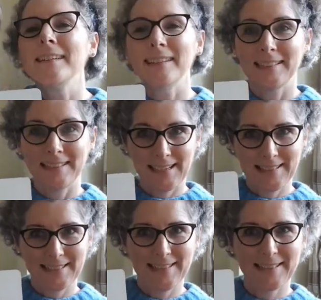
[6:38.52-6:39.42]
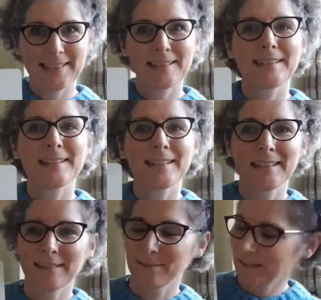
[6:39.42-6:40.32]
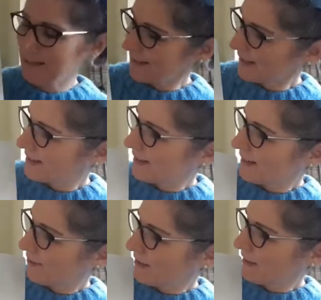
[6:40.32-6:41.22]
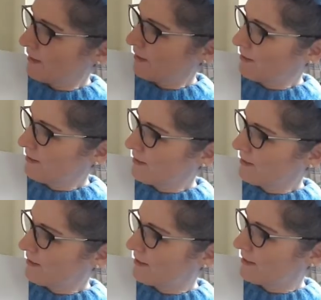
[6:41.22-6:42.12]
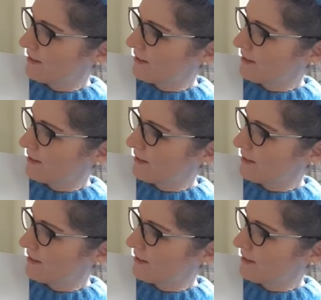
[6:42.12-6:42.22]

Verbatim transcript: Yes, it is t. Fantastic, here we go. T.